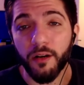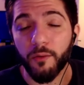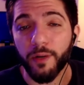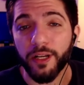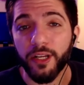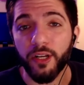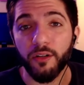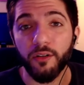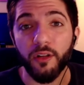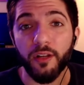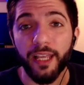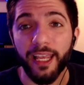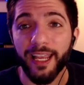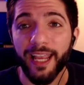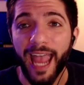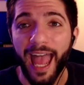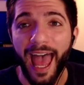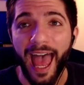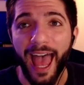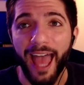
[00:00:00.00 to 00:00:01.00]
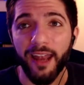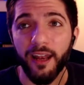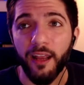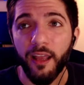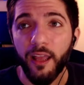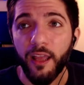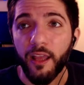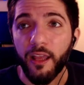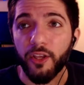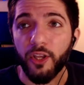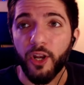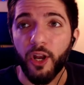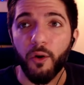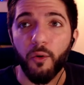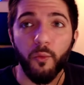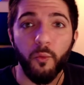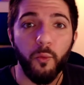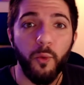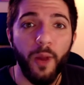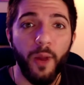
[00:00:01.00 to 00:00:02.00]
when you're looking at, you know,
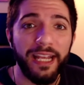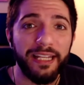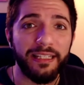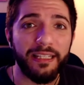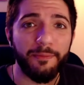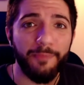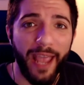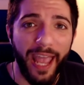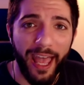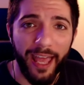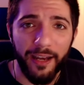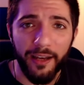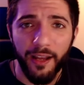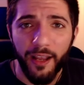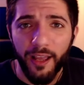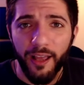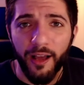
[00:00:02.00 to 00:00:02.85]
Wingspan,